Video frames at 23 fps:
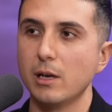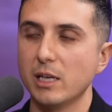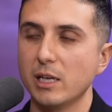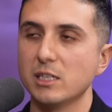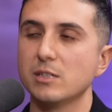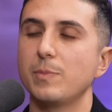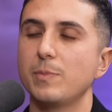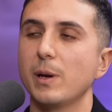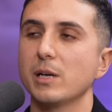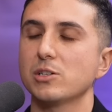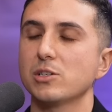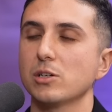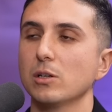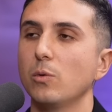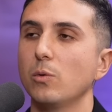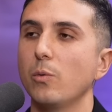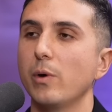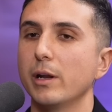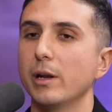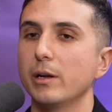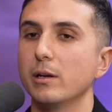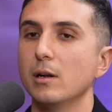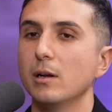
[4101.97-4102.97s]
especially
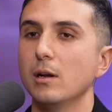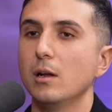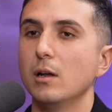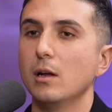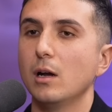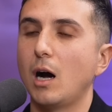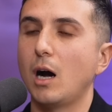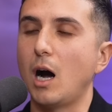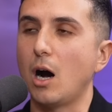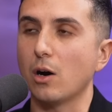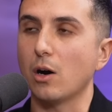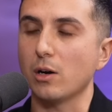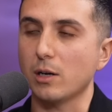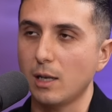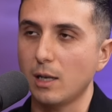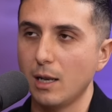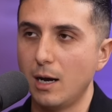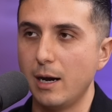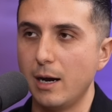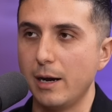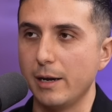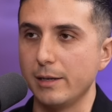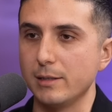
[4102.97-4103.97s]
when our
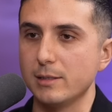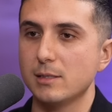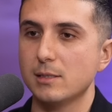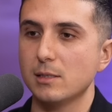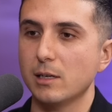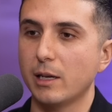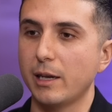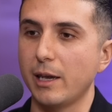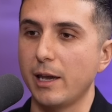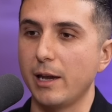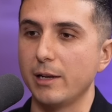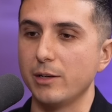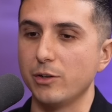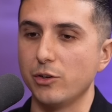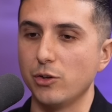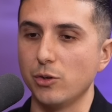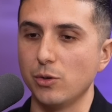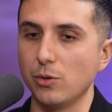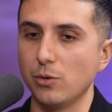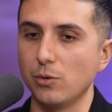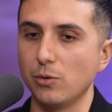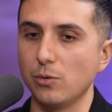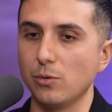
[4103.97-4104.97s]
clients can
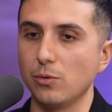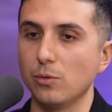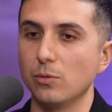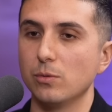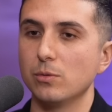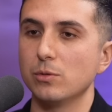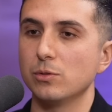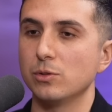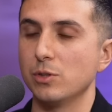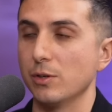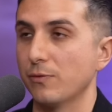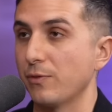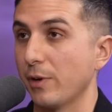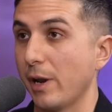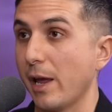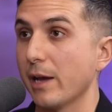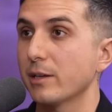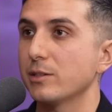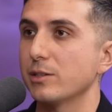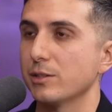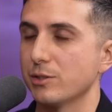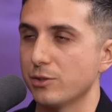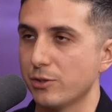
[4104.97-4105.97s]
do different
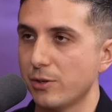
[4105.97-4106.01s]
exit